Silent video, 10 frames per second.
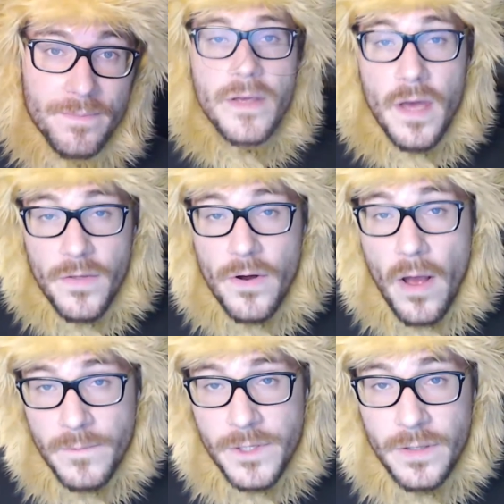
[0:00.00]
The other
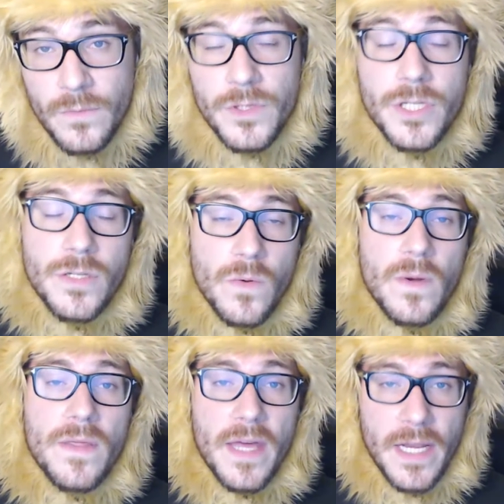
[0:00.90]
option, which is the
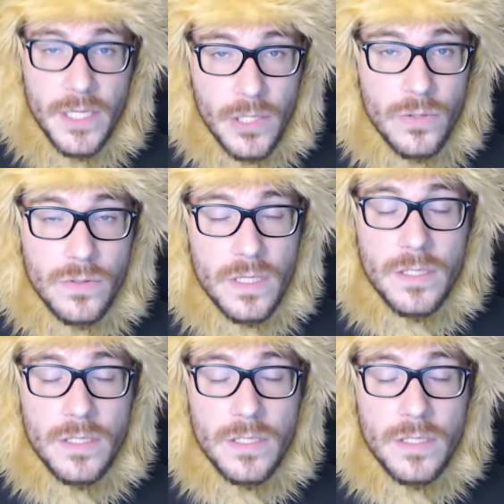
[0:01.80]
one that I use,